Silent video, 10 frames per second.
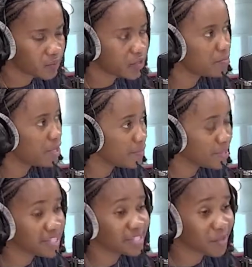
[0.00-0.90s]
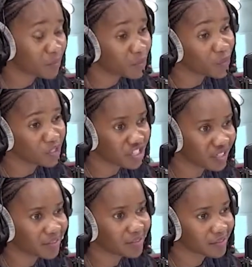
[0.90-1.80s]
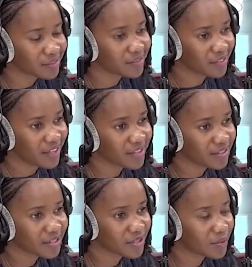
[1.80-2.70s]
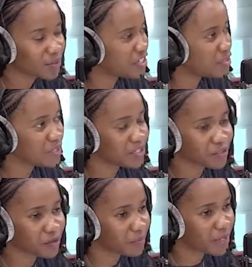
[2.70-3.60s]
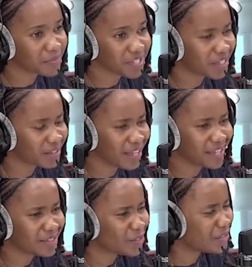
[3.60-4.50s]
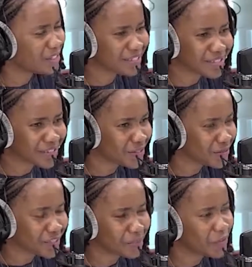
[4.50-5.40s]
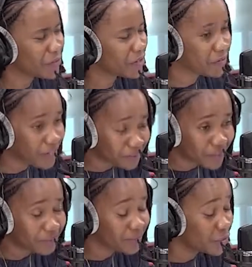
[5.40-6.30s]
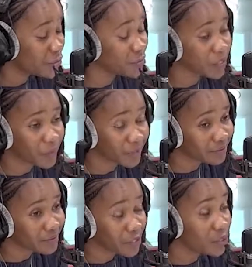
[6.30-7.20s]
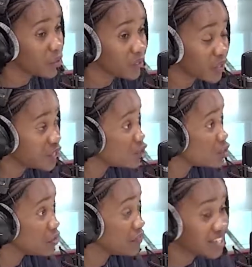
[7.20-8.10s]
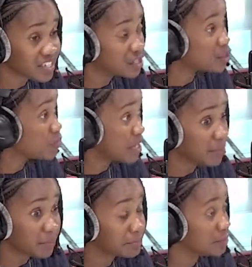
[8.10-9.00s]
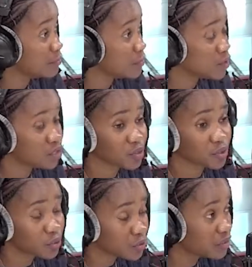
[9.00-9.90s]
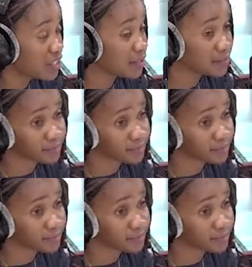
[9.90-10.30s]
Remember, there is someone watching. Yeah. So just be strong, moms. And yeah, don't listen to them. You're a great mom. You're doing well. No one went to university to be a mom. So do your thing.